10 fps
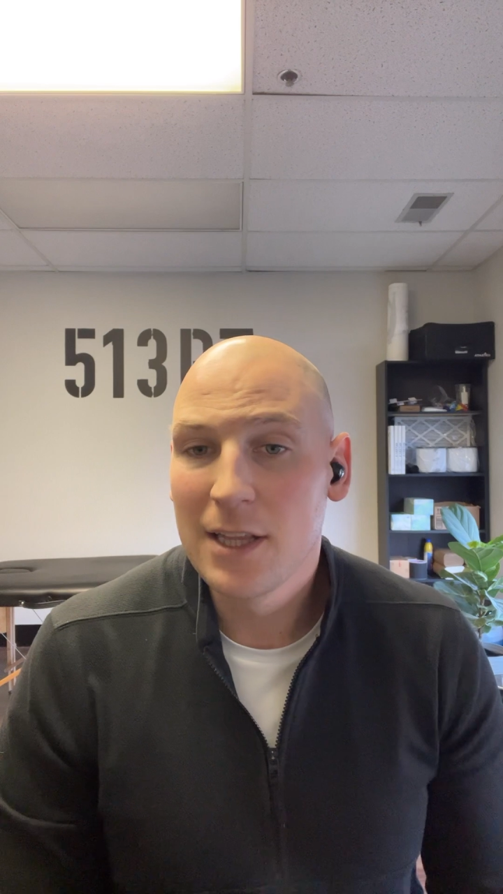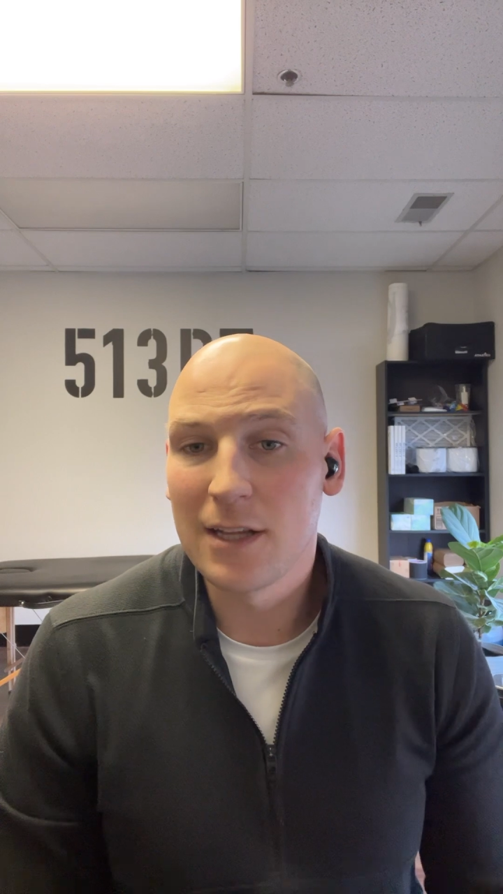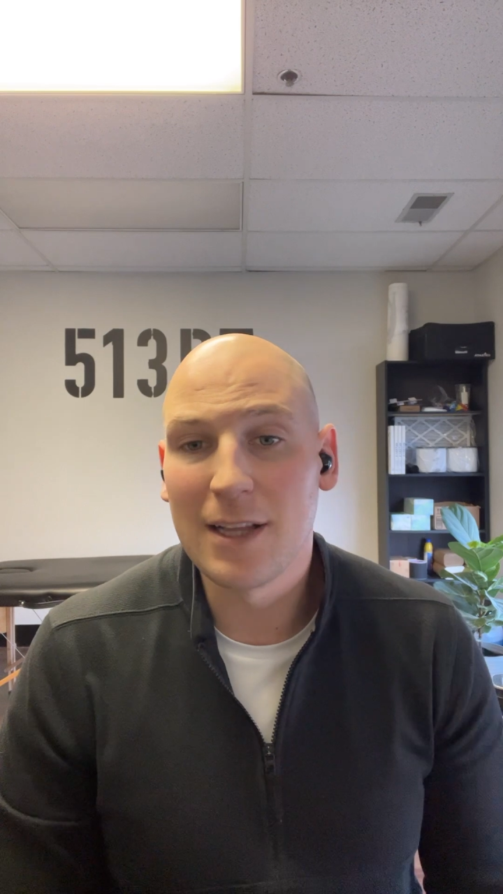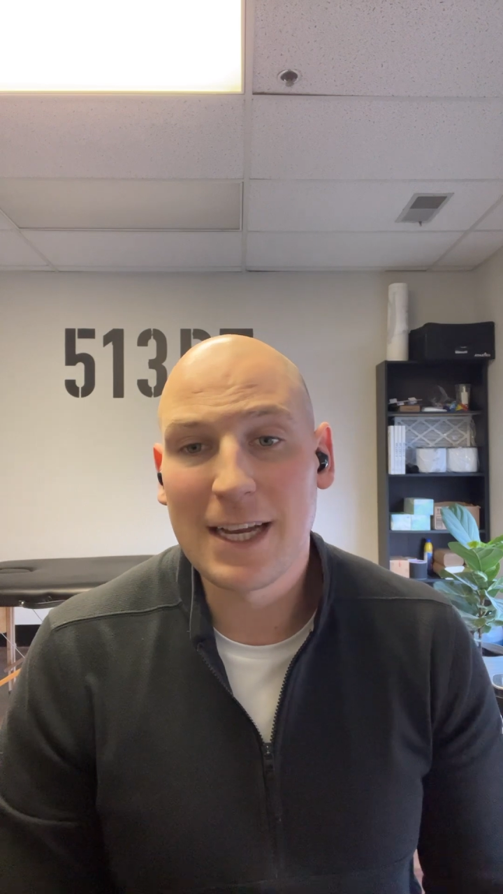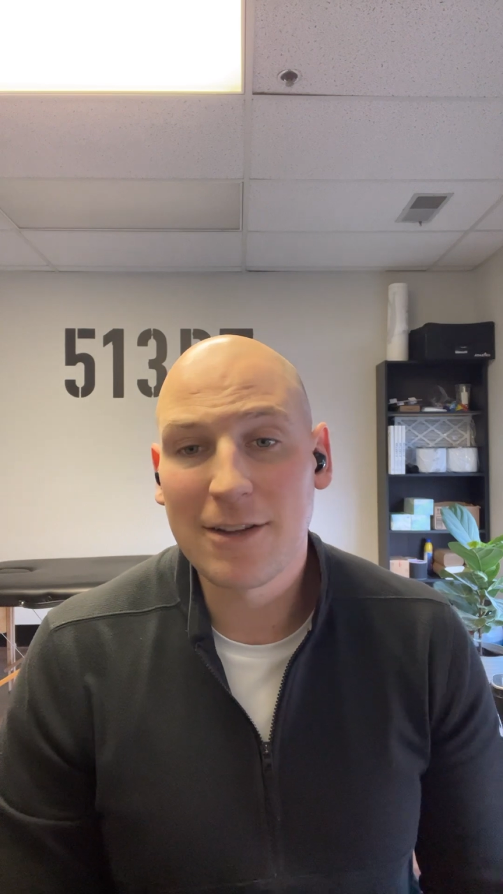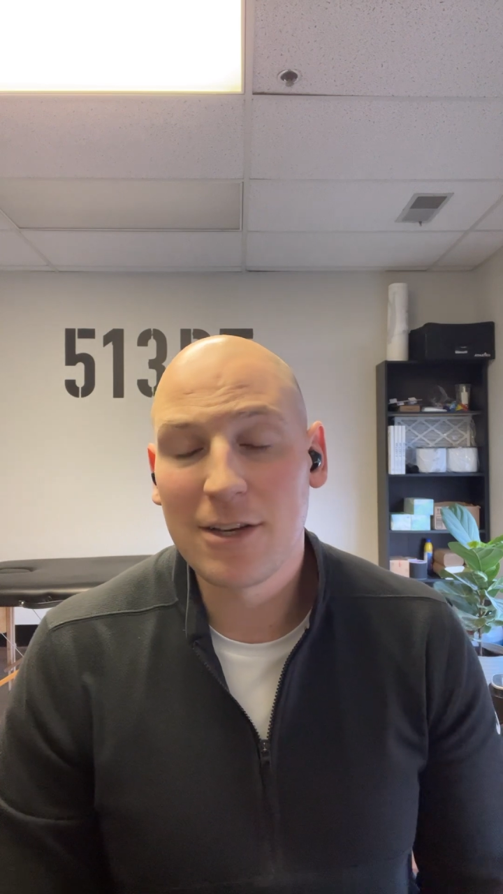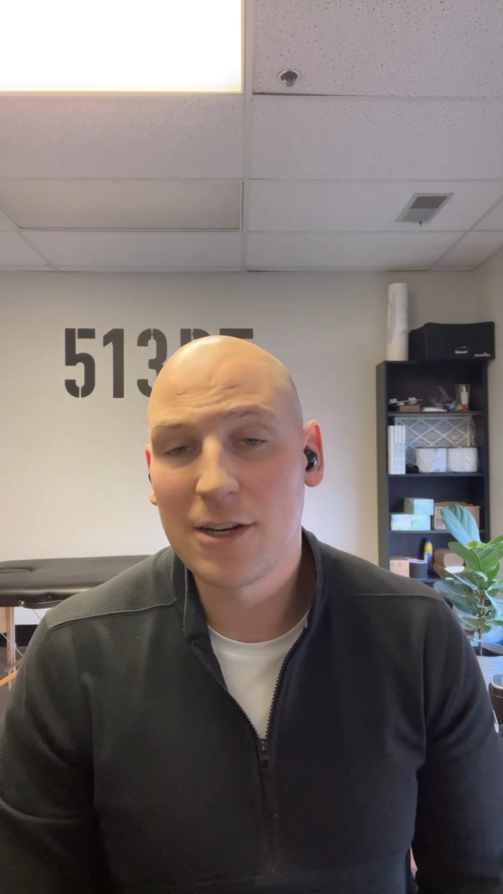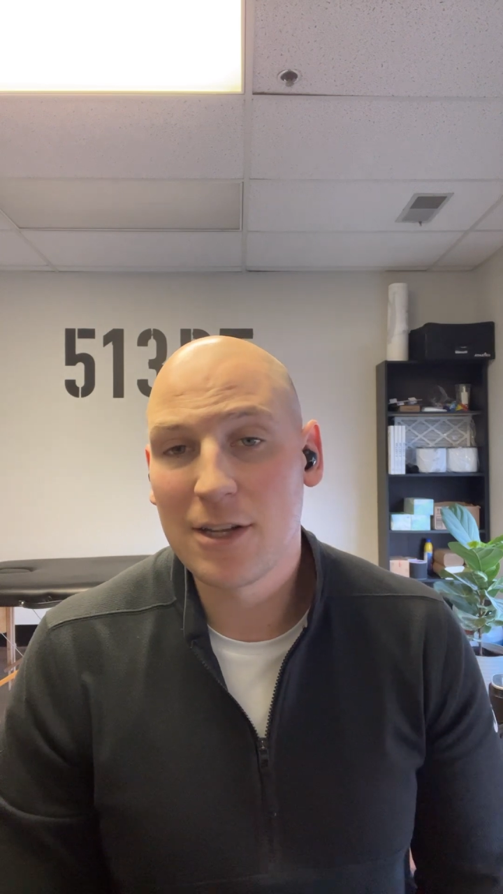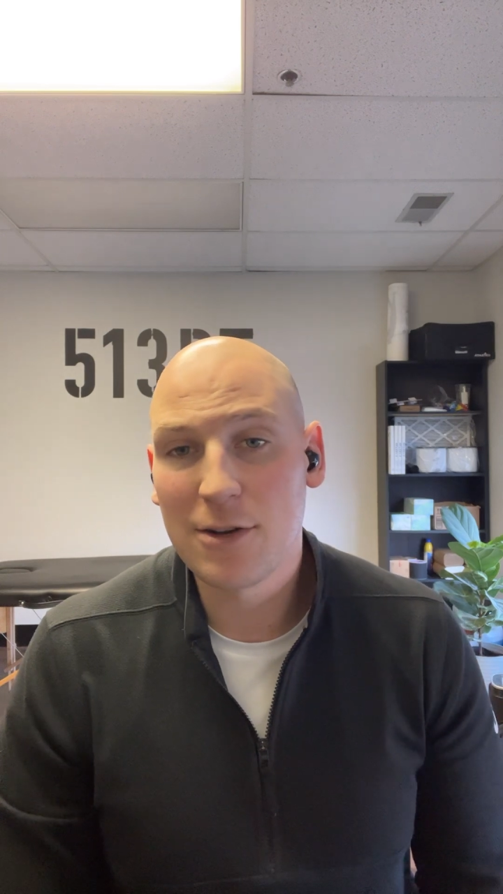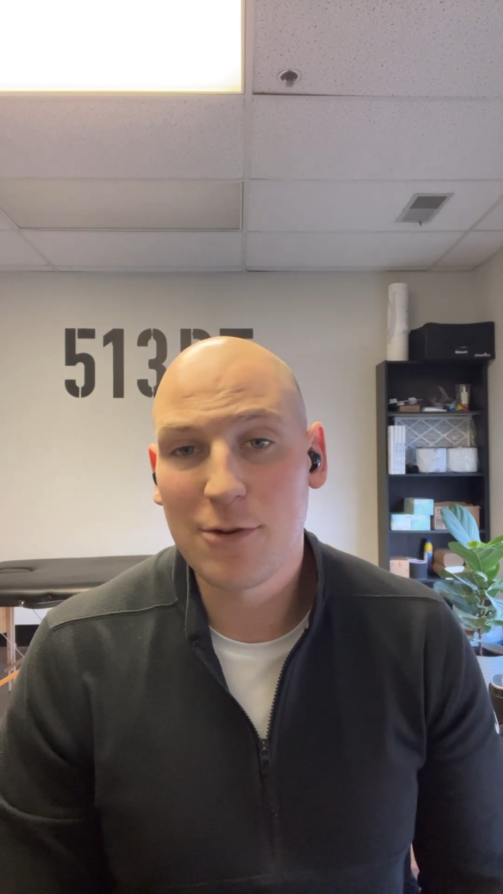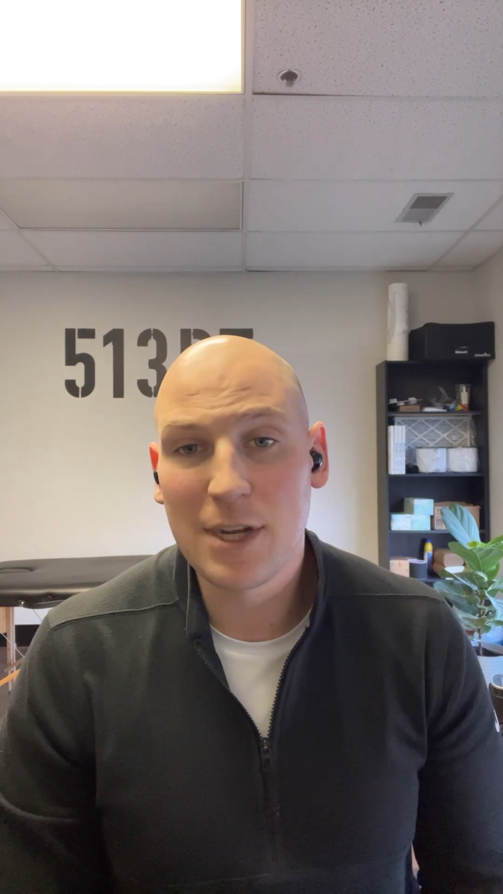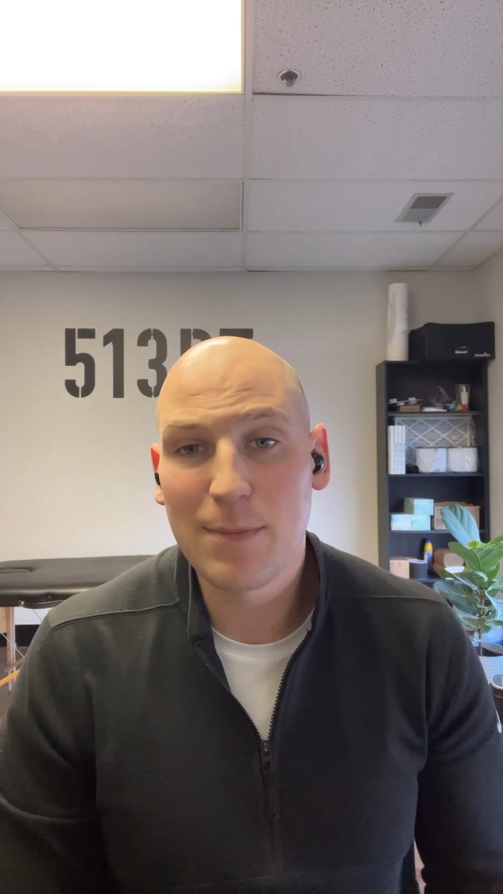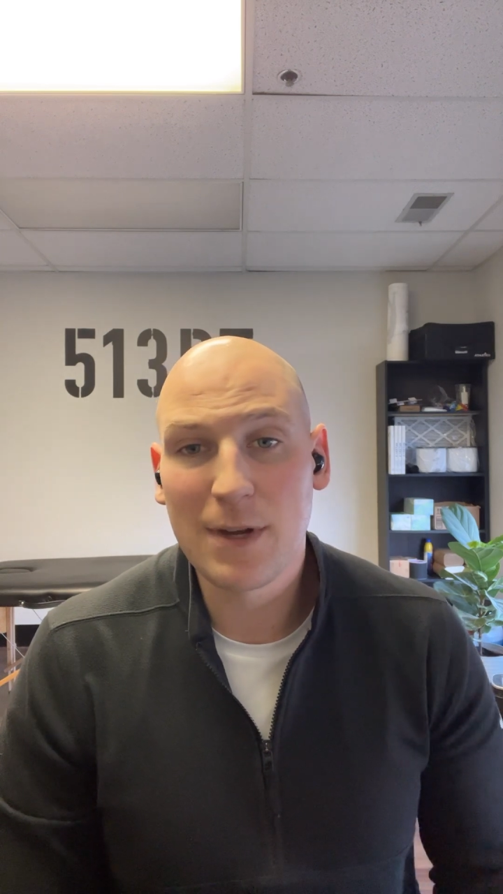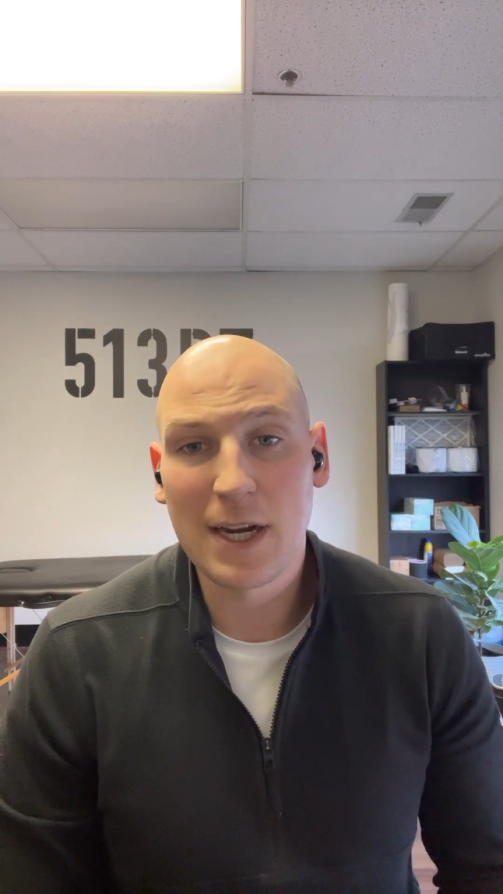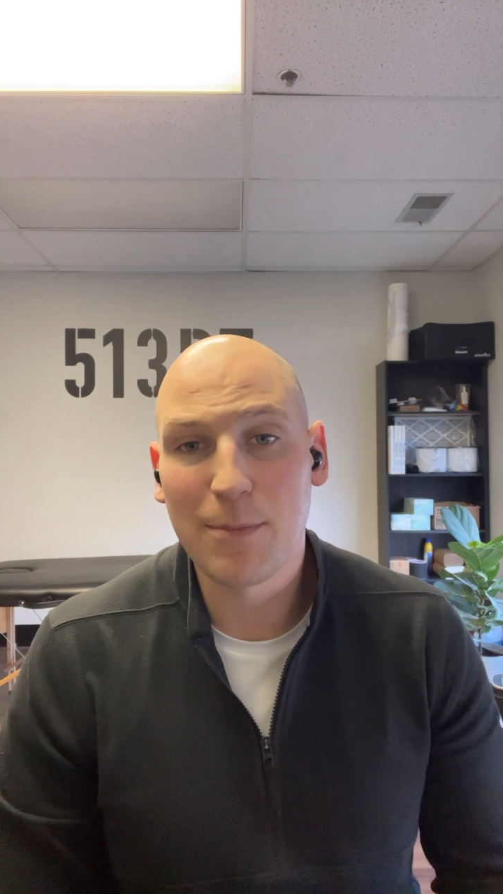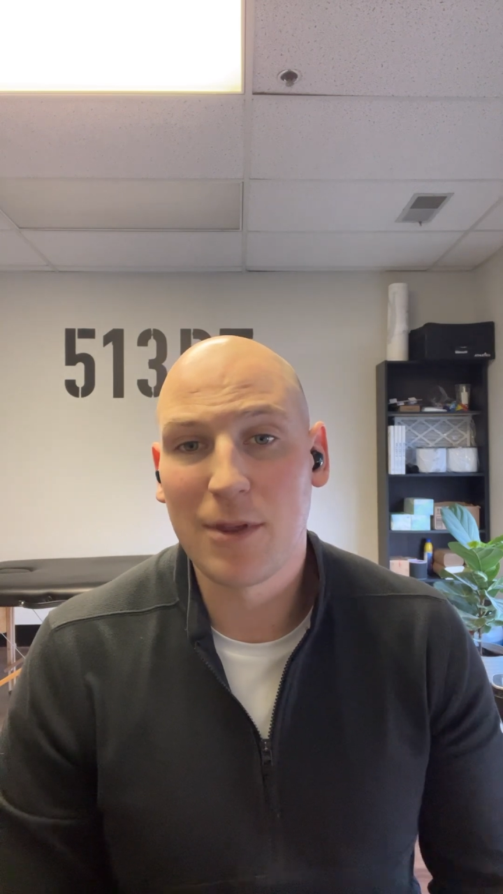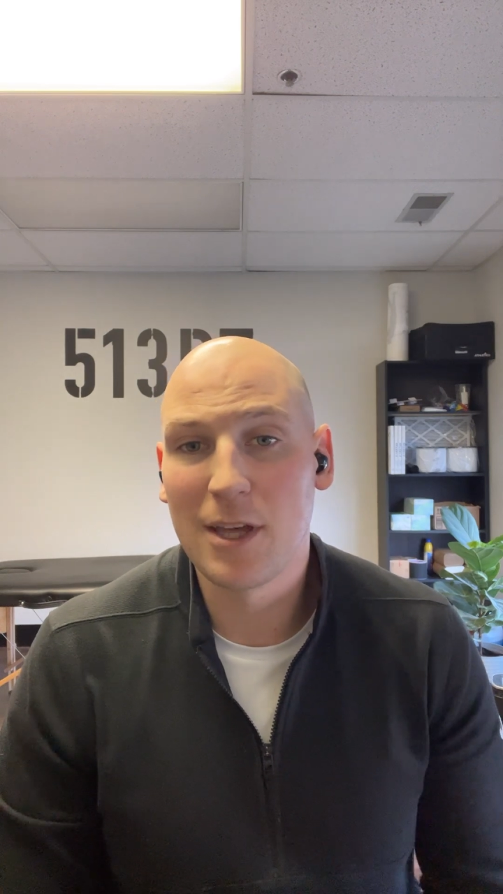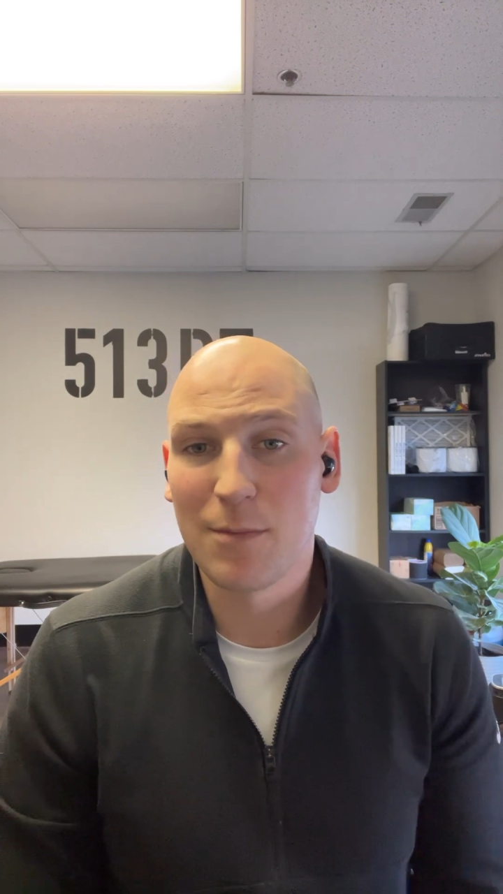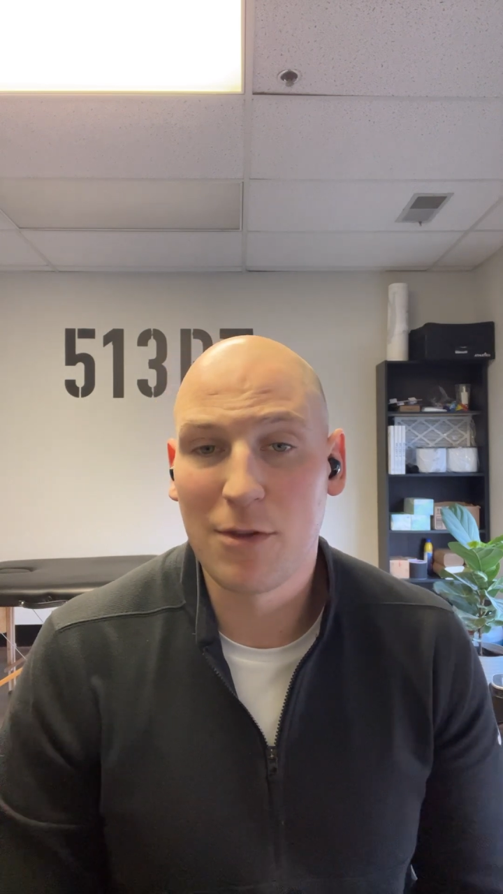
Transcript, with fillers: the likelihood that you're keeping up with them